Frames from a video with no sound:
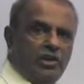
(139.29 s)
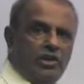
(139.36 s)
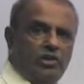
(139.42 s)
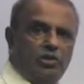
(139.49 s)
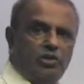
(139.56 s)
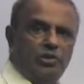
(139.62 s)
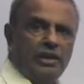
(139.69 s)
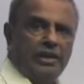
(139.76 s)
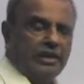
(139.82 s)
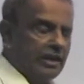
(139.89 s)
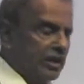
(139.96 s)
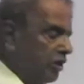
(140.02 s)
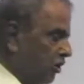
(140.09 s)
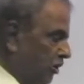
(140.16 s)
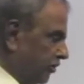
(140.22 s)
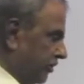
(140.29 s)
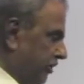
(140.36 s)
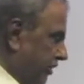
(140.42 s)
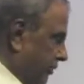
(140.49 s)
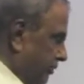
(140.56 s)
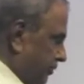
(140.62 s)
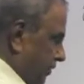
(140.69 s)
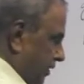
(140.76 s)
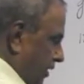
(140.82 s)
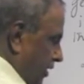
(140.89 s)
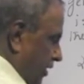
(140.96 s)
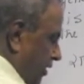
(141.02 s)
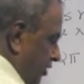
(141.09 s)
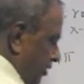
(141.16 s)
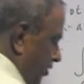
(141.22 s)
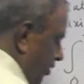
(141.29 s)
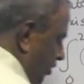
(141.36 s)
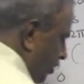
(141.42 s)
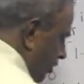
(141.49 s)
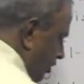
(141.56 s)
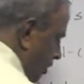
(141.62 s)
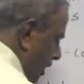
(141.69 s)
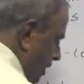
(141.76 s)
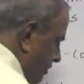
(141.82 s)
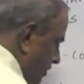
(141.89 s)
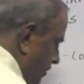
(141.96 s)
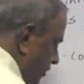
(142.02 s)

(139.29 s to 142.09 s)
you get a cos. So you have a